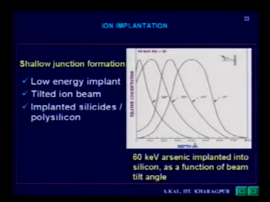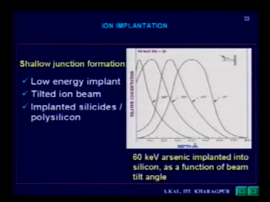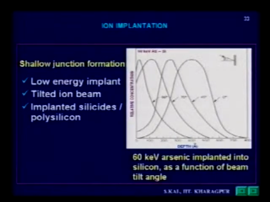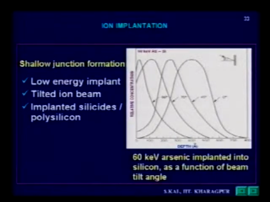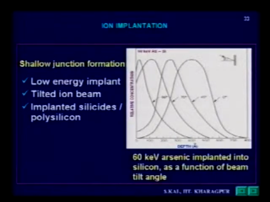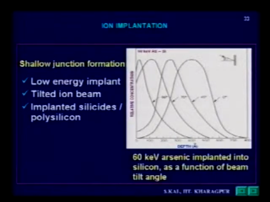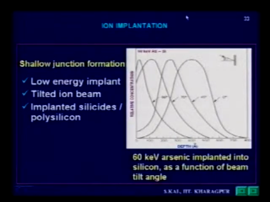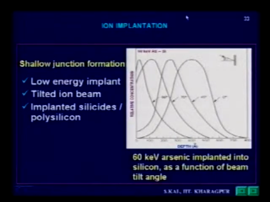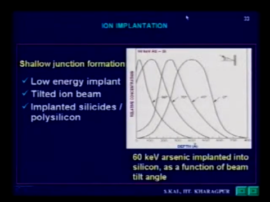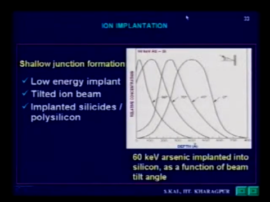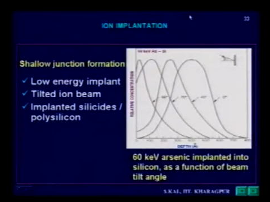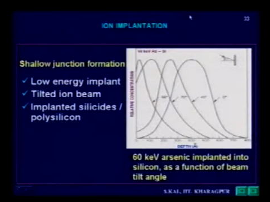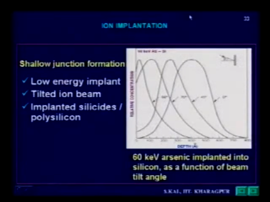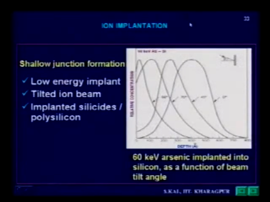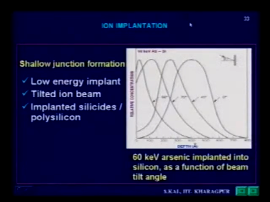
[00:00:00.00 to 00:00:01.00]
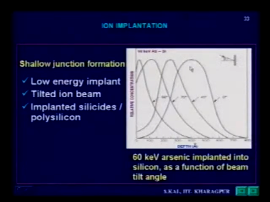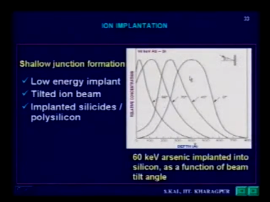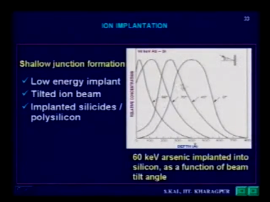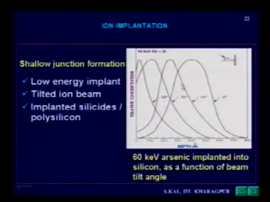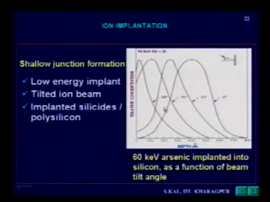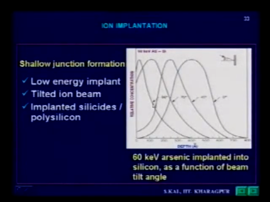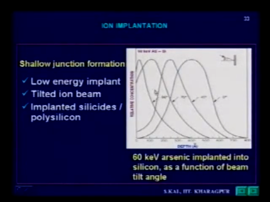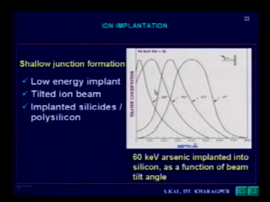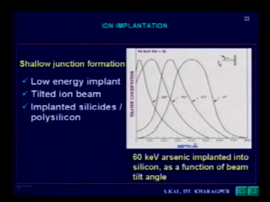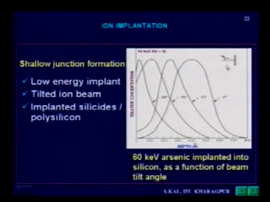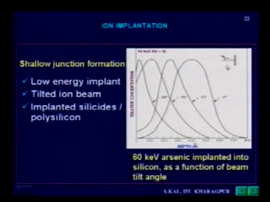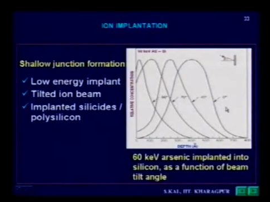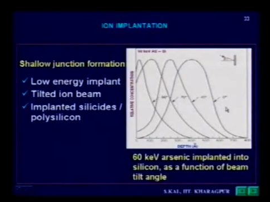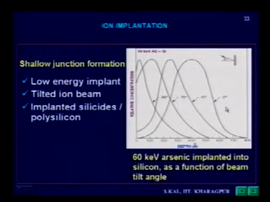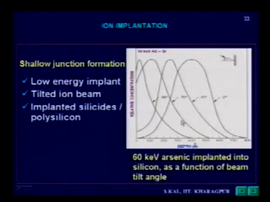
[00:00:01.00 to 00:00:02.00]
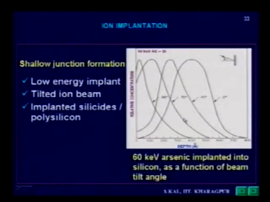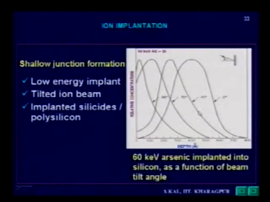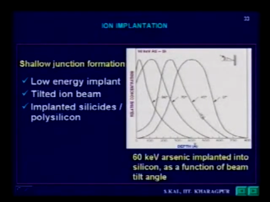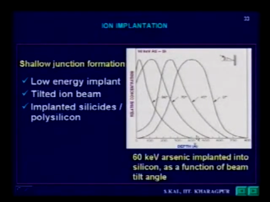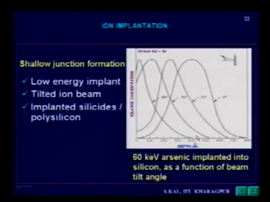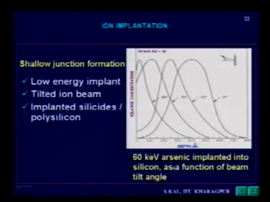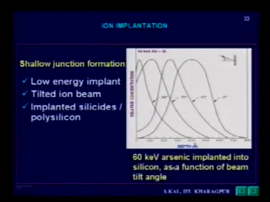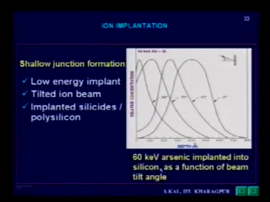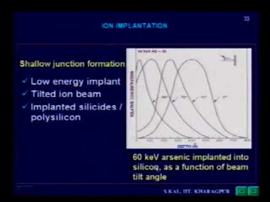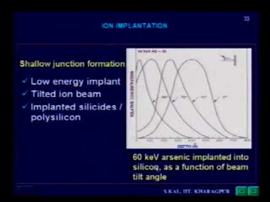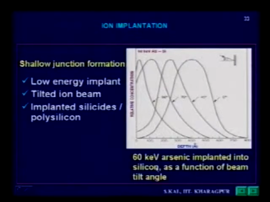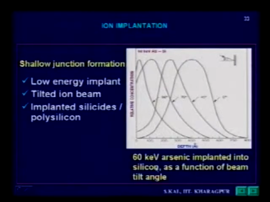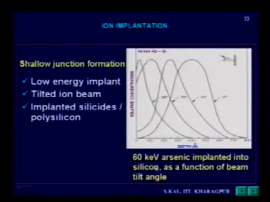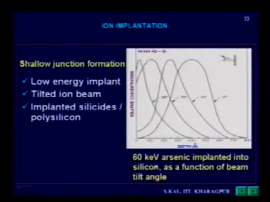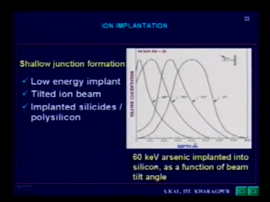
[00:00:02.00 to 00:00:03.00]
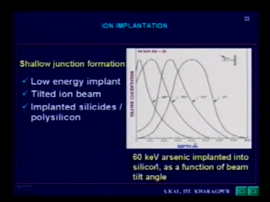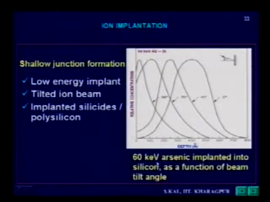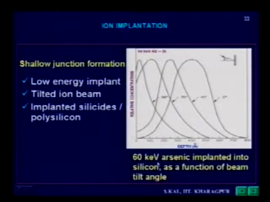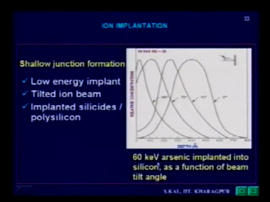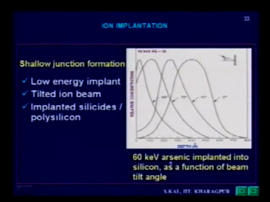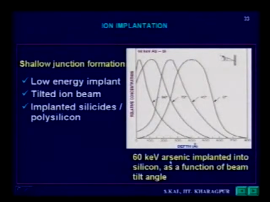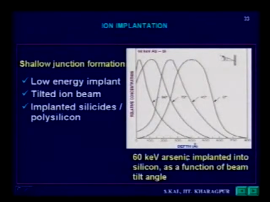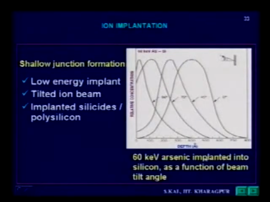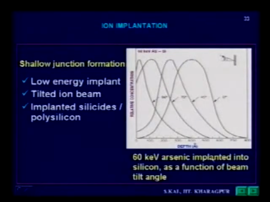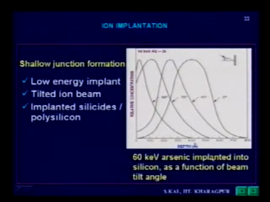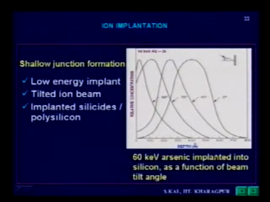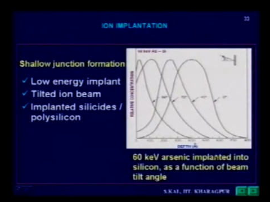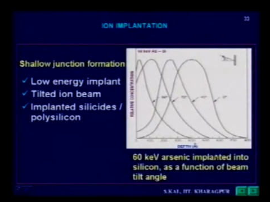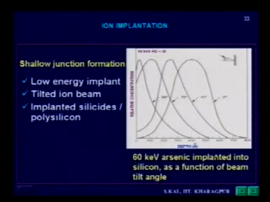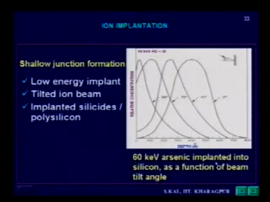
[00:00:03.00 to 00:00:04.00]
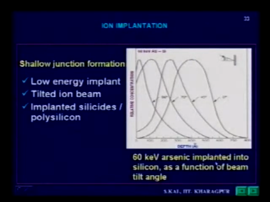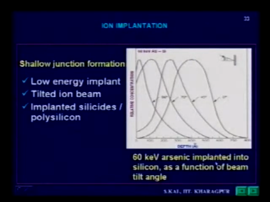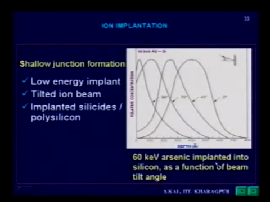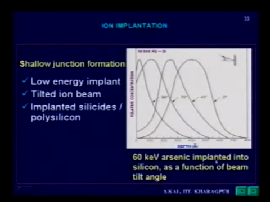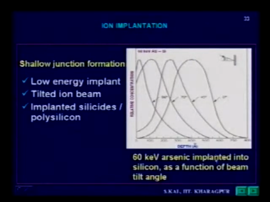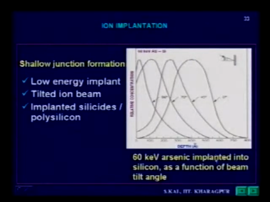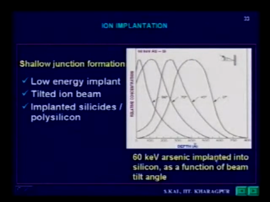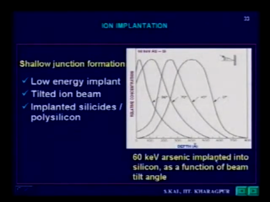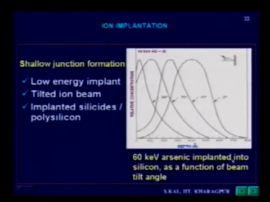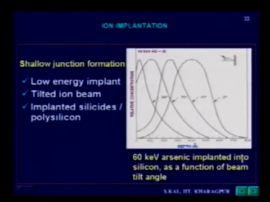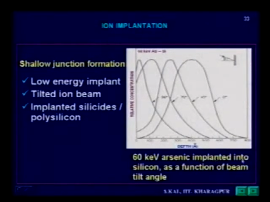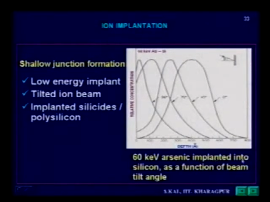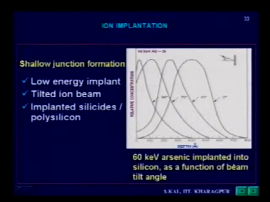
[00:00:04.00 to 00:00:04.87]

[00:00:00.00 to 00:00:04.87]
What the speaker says: No face is visible, so there are no lips to read.